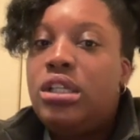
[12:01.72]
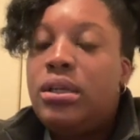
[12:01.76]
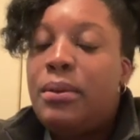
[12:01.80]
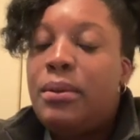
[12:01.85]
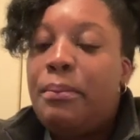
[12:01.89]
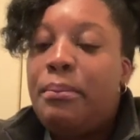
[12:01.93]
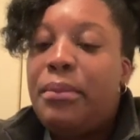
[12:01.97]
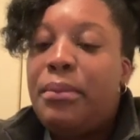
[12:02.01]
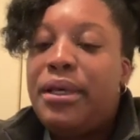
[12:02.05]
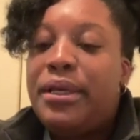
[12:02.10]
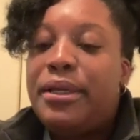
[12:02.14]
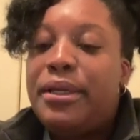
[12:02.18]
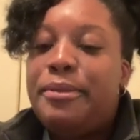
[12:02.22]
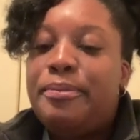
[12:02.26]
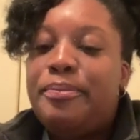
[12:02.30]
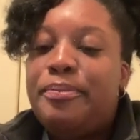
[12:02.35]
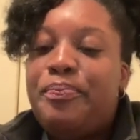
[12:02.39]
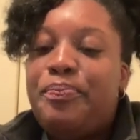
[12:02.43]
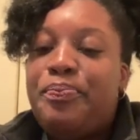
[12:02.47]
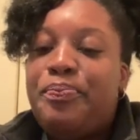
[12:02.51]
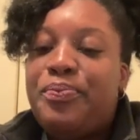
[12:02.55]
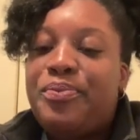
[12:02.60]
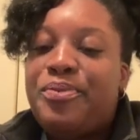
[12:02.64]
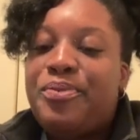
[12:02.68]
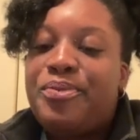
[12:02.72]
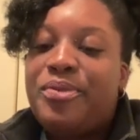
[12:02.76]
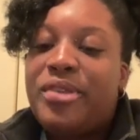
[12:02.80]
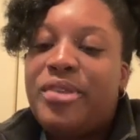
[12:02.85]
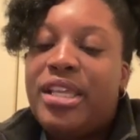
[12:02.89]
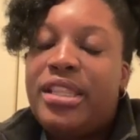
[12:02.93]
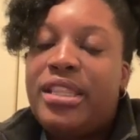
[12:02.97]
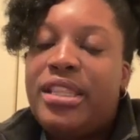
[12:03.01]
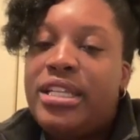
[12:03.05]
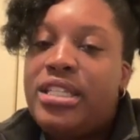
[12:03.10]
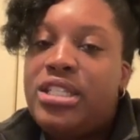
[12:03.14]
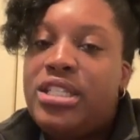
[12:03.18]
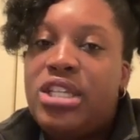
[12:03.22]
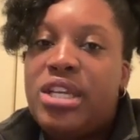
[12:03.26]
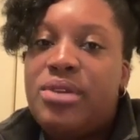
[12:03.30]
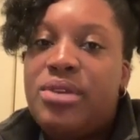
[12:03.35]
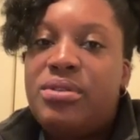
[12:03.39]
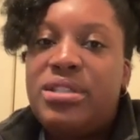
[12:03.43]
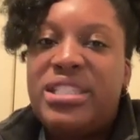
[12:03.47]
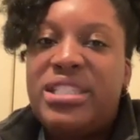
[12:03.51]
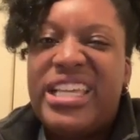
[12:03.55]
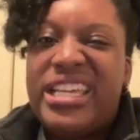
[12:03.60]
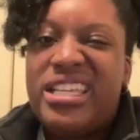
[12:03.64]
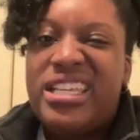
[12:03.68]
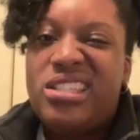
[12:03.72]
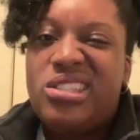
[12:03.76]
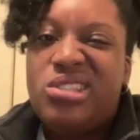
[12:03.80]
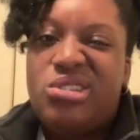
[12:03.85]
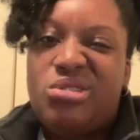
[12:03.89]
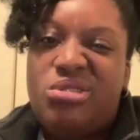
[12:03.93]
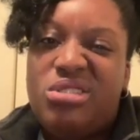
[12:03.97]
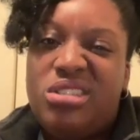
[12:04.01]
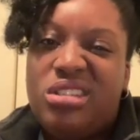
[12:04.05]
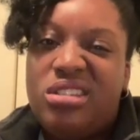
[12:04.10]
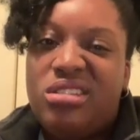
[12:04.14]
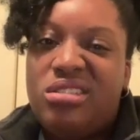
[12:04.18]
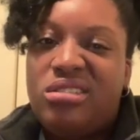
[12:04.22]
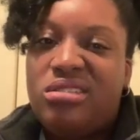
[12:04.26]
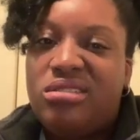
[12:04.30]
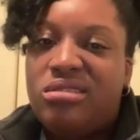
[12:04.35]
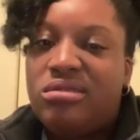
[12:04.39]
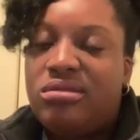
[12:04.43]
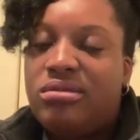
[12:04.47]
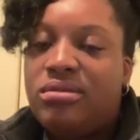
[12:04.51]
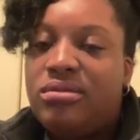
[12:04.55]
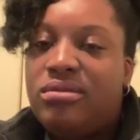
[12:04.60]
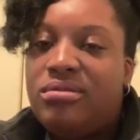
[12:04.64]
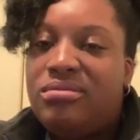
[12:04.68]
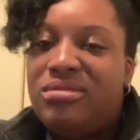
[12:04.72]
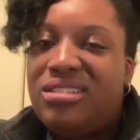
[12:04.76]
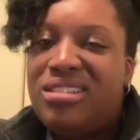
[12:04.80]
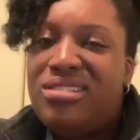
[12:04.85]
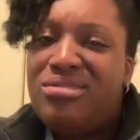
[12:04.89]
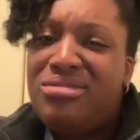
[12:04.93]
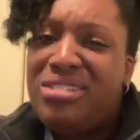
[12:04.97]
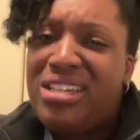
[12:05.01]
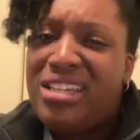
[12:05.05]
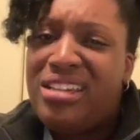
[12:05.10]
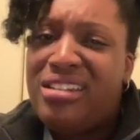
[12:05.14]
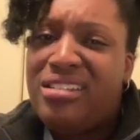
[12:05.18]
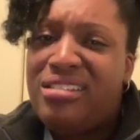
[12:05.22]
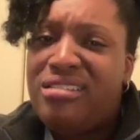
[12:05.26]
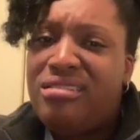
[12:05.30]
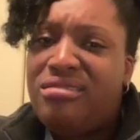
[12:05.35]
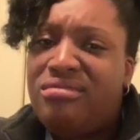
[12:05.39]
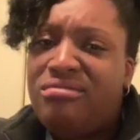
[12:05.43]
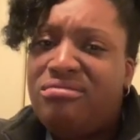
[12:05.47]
but I think Jay will say it's too soon. I don't care.